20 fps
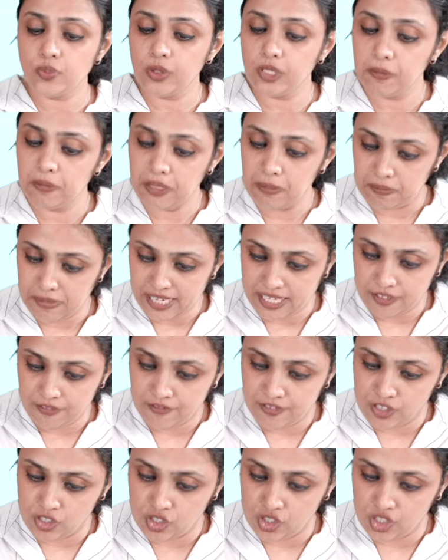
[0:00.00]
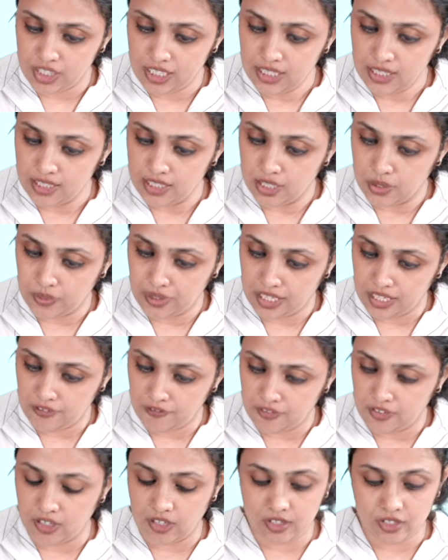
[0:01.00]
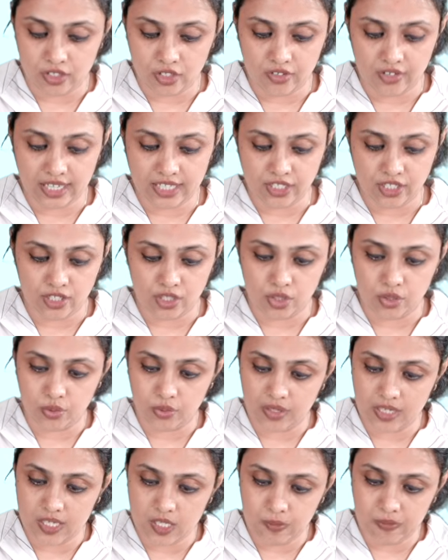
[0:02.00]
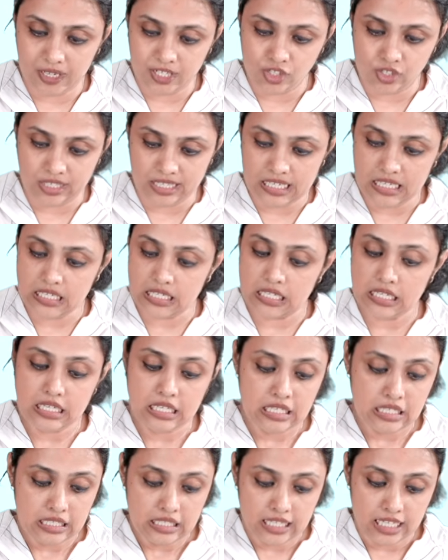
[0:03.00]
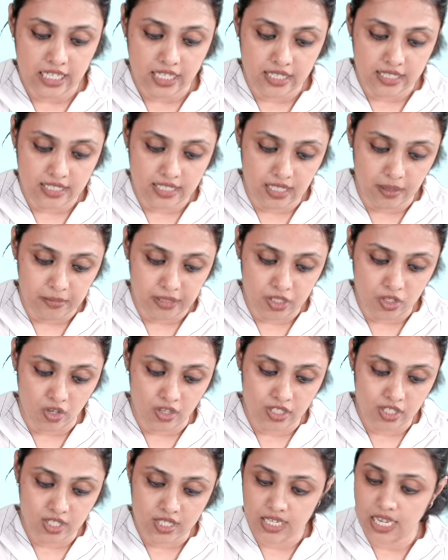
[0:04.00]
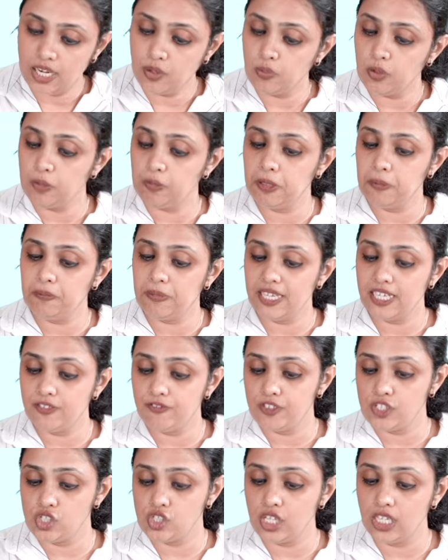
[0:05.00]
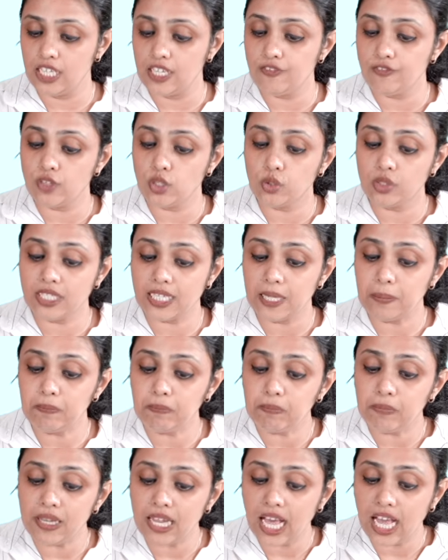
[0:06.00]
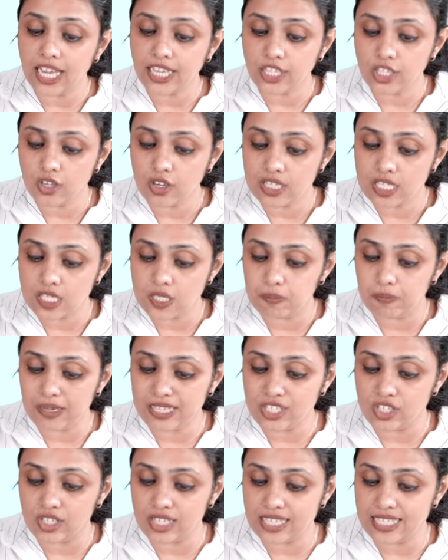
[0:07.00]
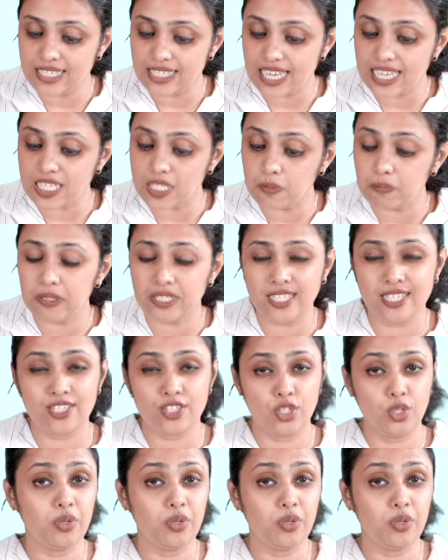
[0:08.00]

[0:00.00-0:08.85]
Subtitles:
would be beneficial, okay, if you're writing to a specialist, a dermatologist, it would be beneficial if you could apply your specialist expertise.